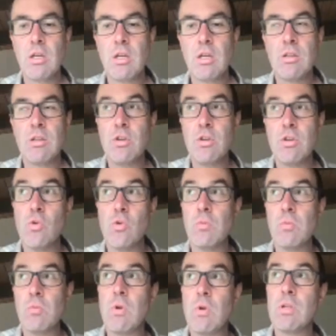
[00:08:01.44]
to
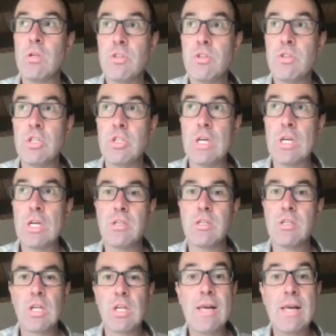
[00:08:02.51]
suggest that
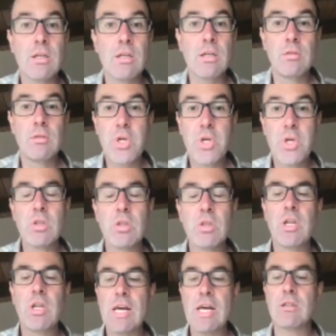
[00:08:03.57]
purely
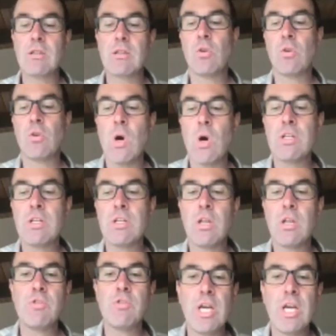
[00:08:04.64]
classical quantitative
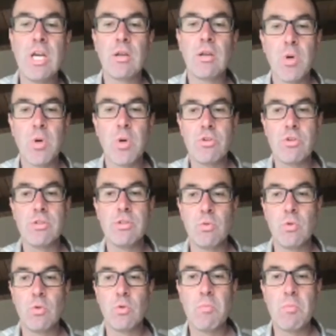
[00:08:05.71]
genetic approaches will
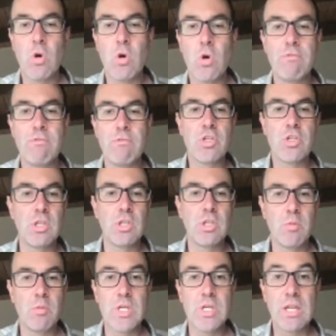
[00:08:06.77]
be more efficient at
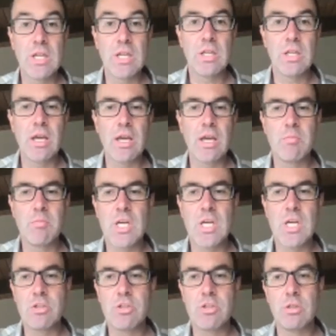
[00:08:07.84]
predicting
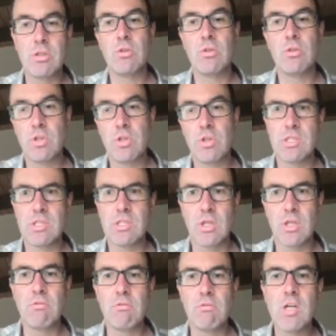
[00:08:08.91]
adaptation to things like
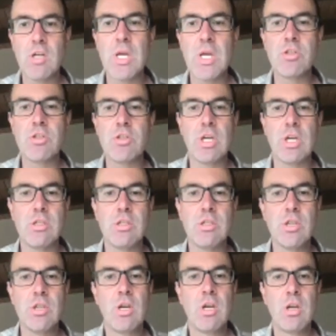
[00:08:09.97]
environmental change
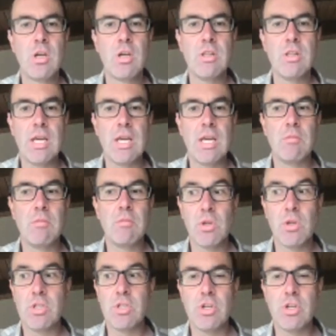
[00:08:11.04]
than purely
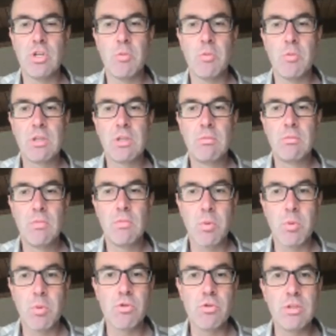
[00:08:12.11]
genomic
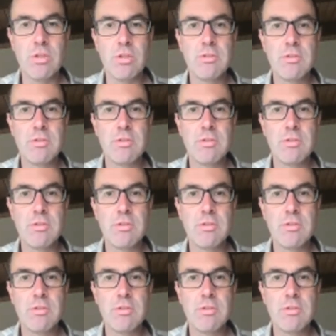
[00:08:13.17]
approaches.